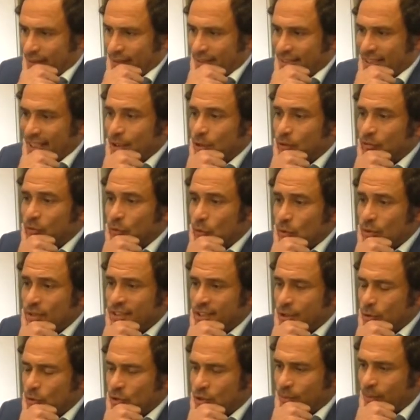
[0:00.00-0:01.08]
set of tools
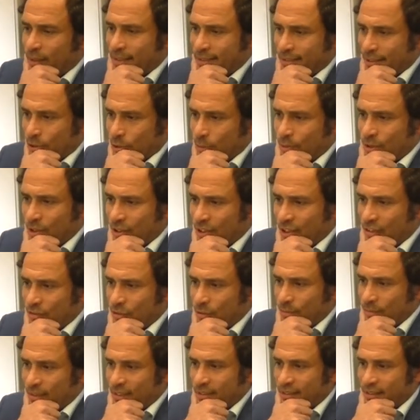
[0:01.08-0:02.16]
used by the Egyptian
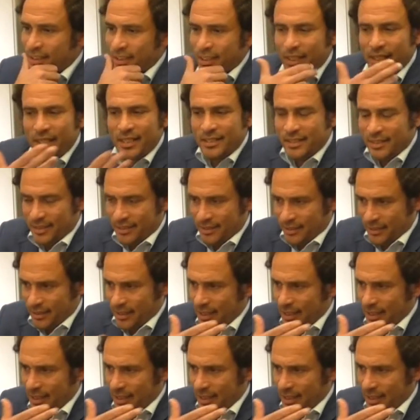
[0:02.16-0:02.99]
government is